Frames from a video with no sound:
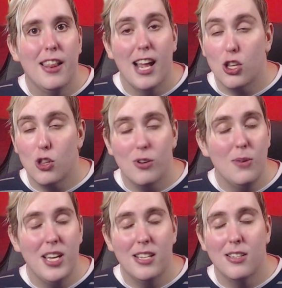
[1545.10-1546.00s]
And that's
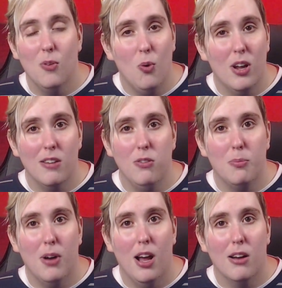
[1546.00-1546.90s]
3 weeks of
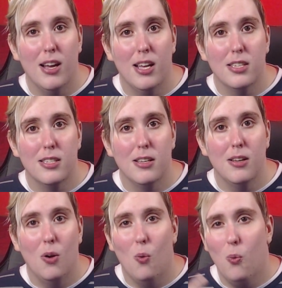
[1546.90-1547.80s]
wonderful progress,
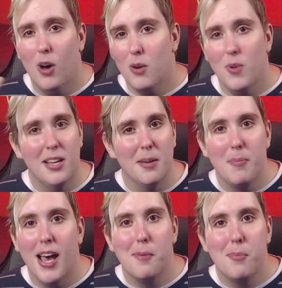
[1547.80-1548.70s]
1 week
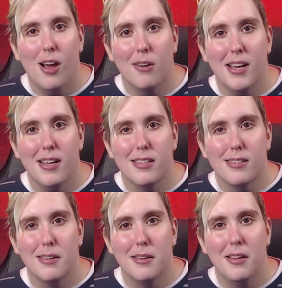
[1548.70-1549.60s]
of bad
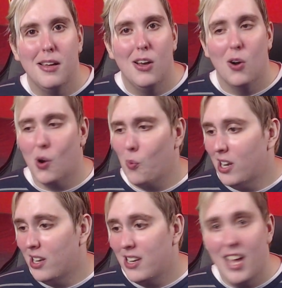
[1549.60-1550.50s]
progress, or
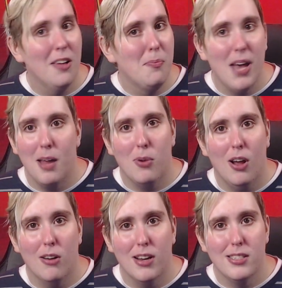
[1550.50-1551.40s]
1 day of bad
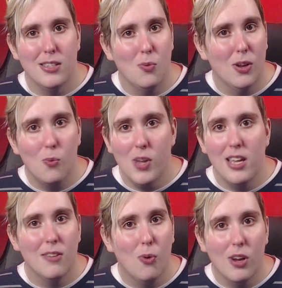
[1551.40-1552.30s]
progress, and 1
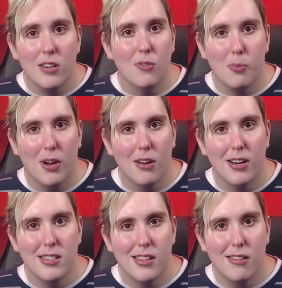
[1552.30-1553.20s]
week of wonderful
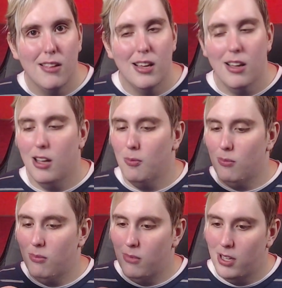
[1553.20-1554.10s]
progress. And they're like, oh,
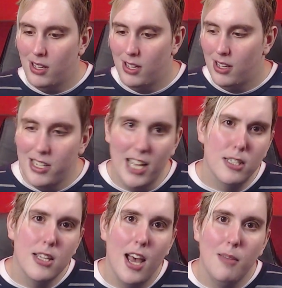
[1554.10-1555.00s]

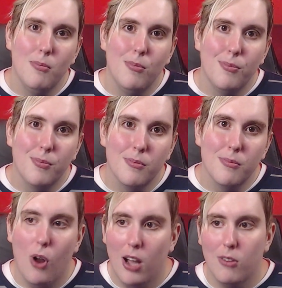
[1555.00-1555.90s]
next time.
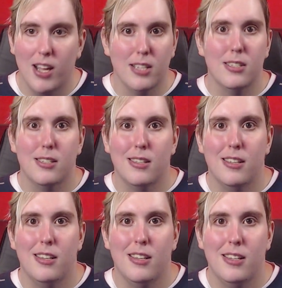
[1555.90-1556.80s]
Progress
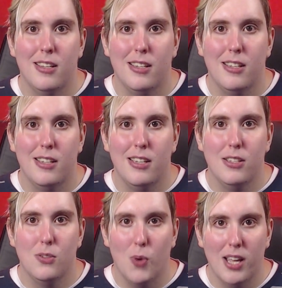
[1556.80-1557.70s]

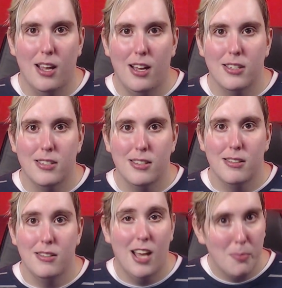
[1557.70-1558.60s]
is weight
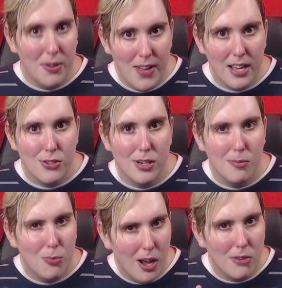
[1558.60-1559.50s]
loss. Not
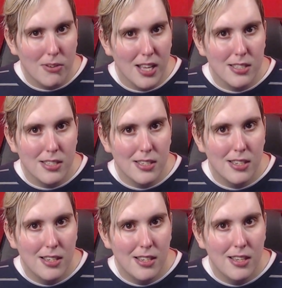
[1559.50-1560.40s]
perfection, progress.